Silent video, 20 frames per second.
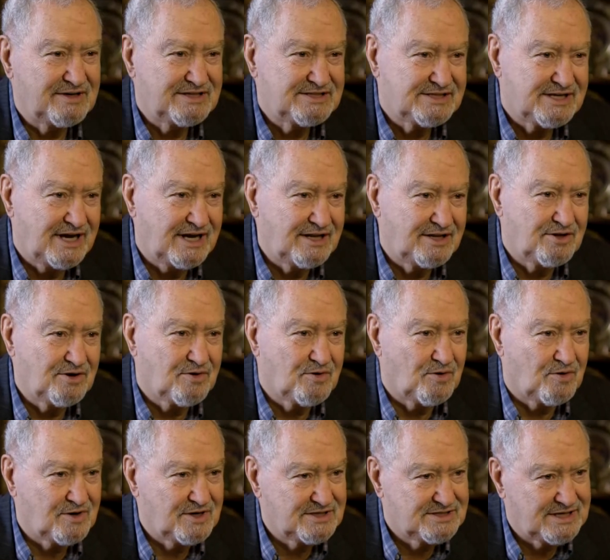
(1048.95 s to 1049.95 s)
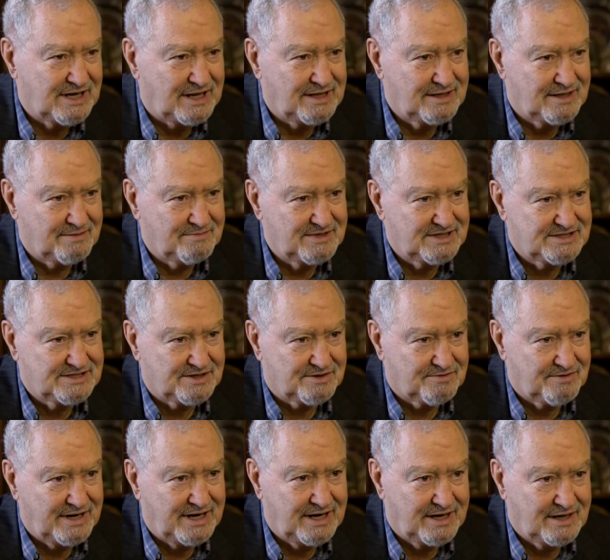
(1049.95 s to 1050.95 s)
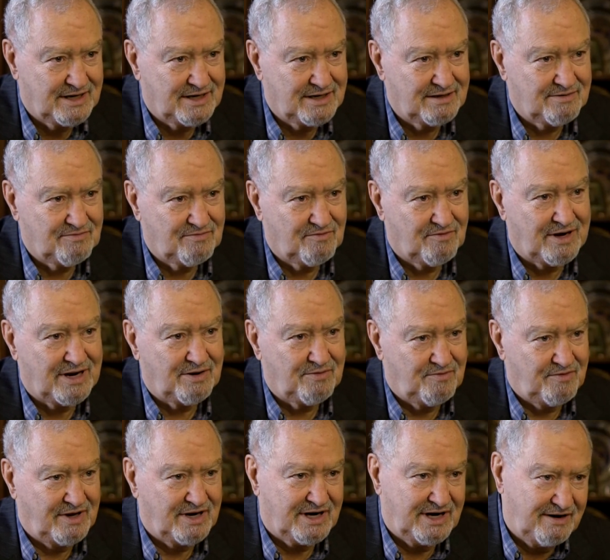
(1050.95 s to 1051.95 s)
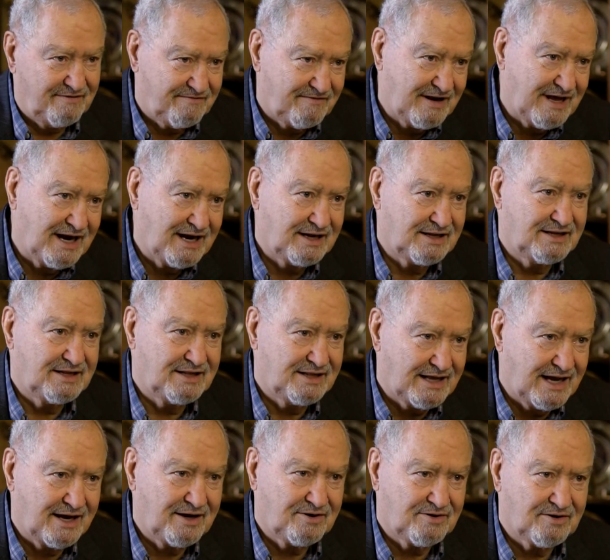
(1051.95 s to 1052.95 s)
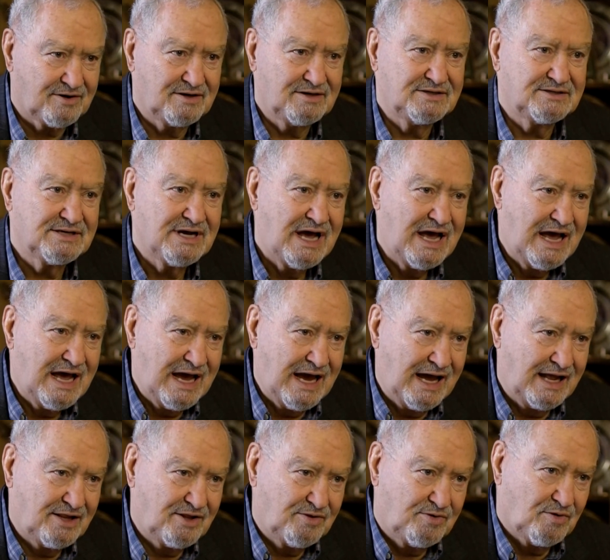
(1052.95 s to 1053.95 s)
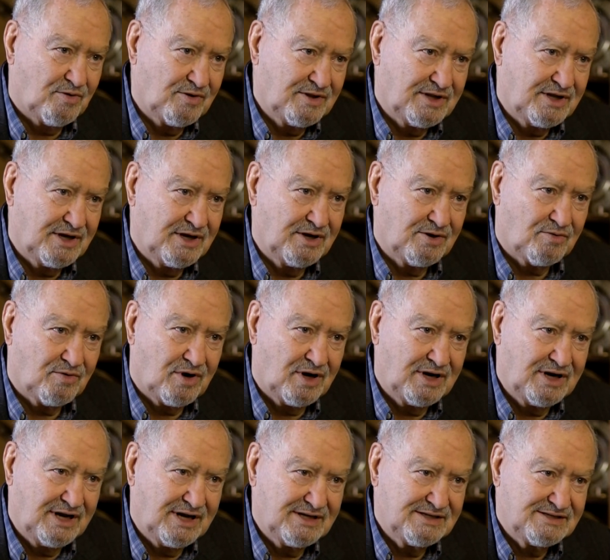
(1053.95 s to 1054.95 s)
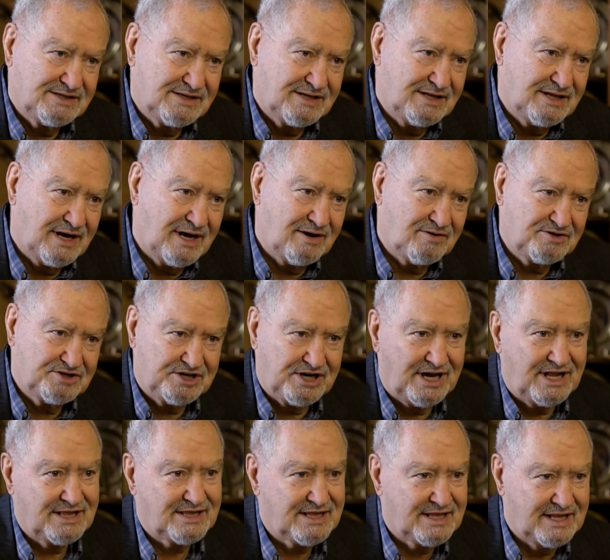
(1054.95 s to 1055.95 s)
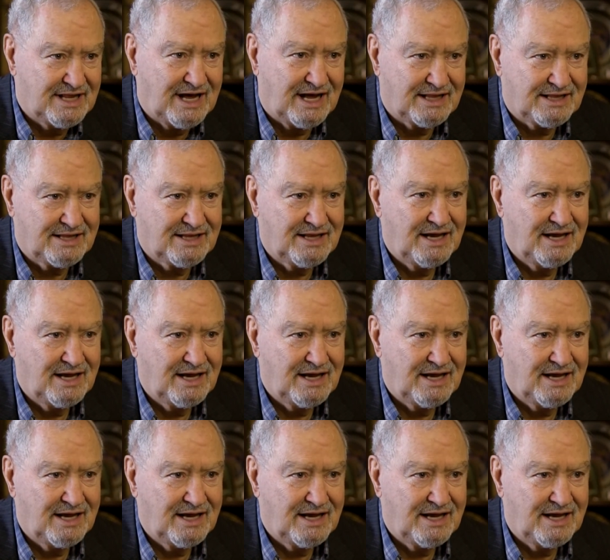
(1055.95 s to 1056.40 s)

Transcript: stayed the course under Mr. Reagan when we reflagged the tankers and told the Iranians, thou shalt not